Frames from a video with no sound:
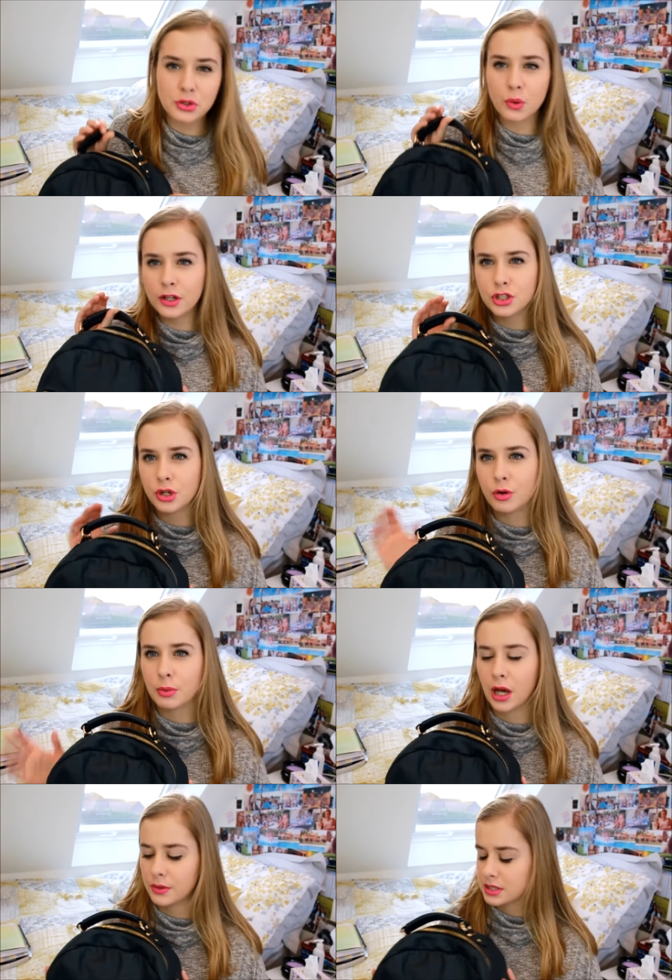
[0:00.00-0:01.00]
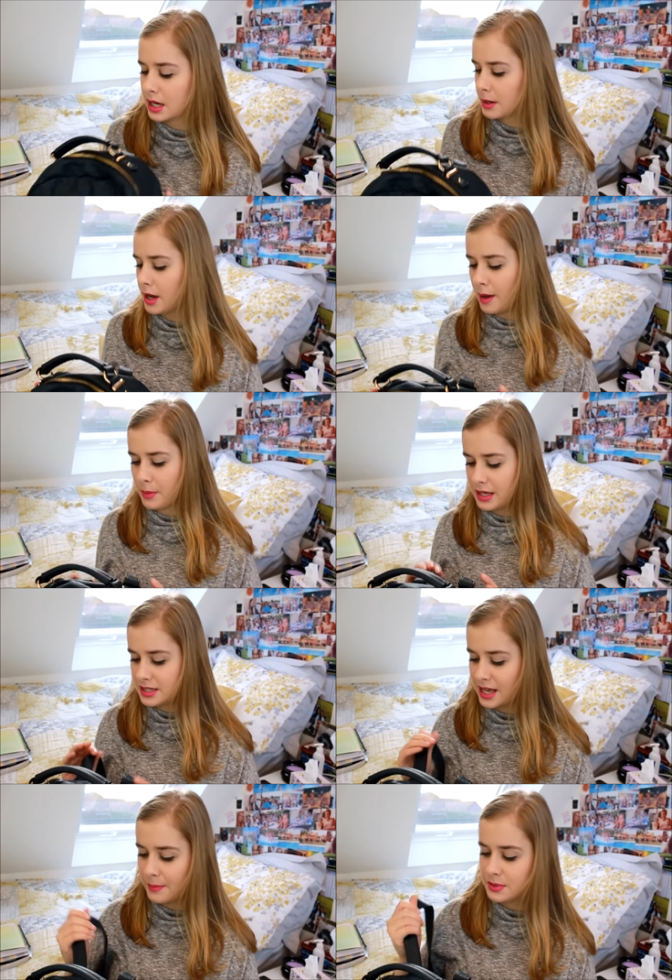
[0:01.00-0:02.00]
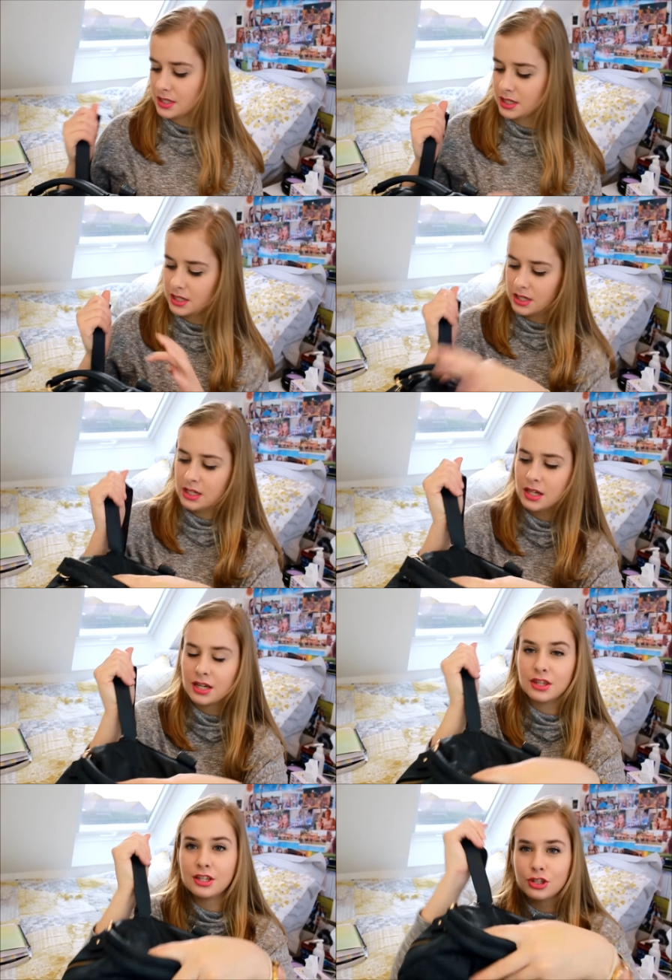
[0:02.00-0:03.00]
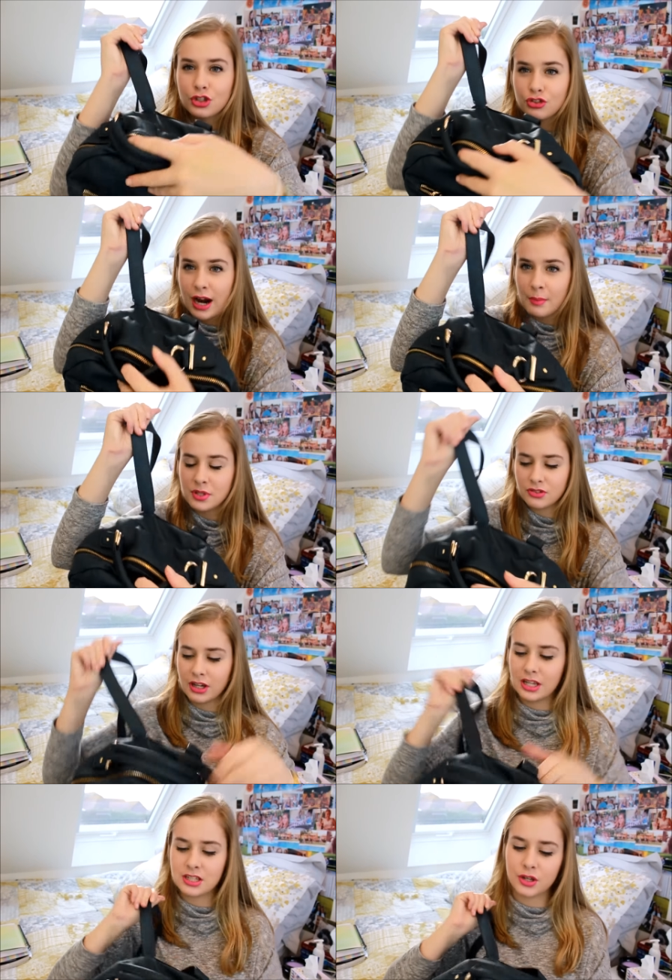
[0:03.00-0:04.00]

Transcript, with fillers: It's quite durable, I would say, um, except these straps right there.